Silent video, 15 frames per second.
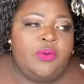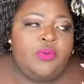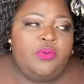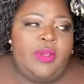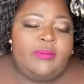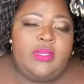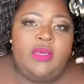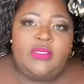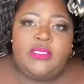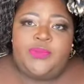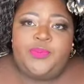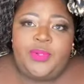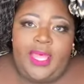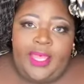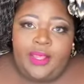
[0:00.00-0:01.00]
Reb Dolls is
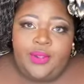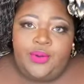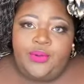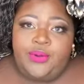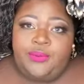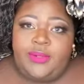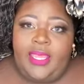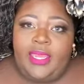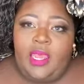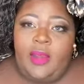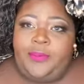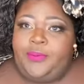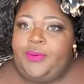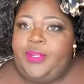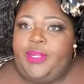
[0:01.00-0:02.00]
black owned and black
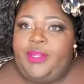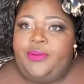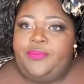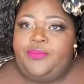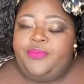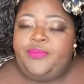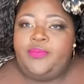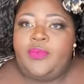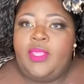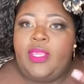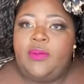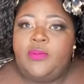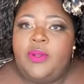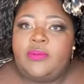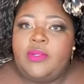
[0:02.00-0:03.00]
operated,
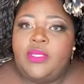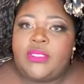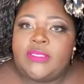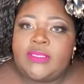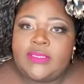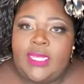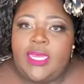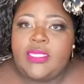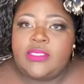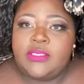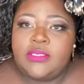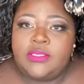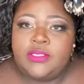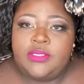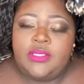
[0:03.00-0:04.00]
and Reb Dolls is
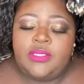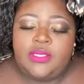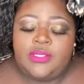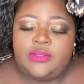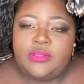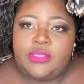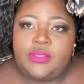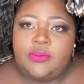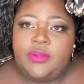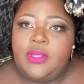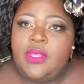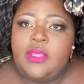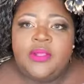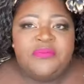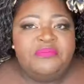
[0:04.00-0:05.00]
size inclusive.
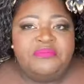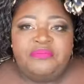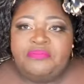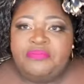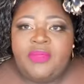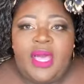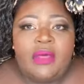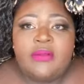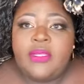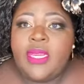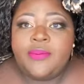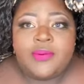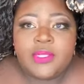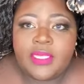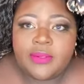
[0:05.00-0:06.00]
I'll
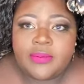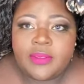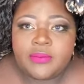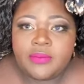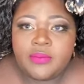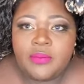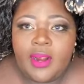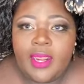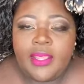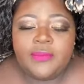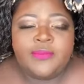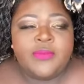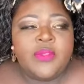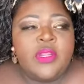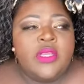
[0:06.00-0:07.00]
never leave them, right?
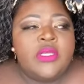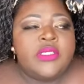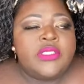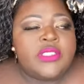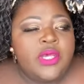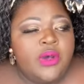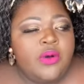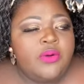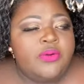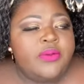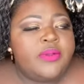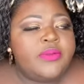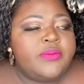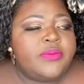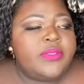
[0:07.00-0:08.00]
So
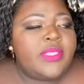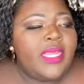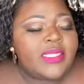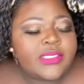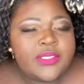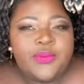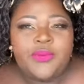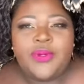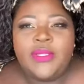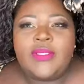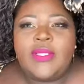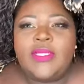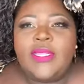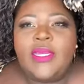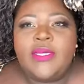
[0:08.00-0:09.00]
that's the one
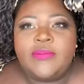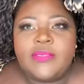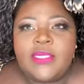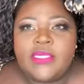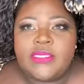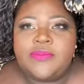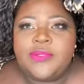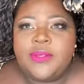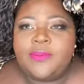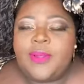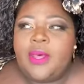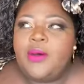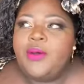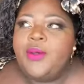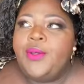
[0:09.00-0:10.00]
thing that upsets me
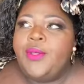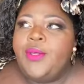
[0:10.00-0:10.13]
about